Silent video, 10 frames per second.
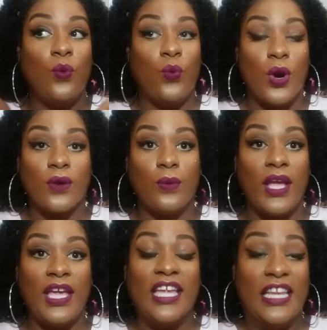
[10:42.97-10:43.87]
water
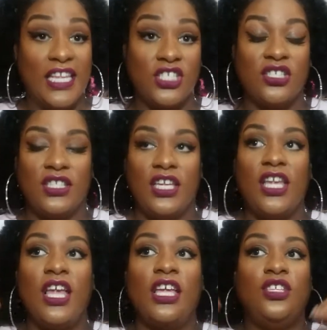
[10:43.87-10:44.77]
weight
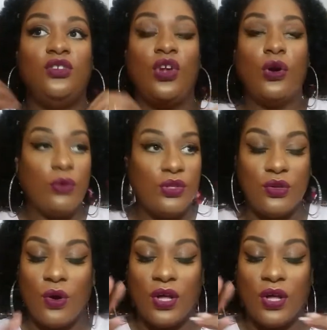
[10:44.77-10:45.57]
initially, you know,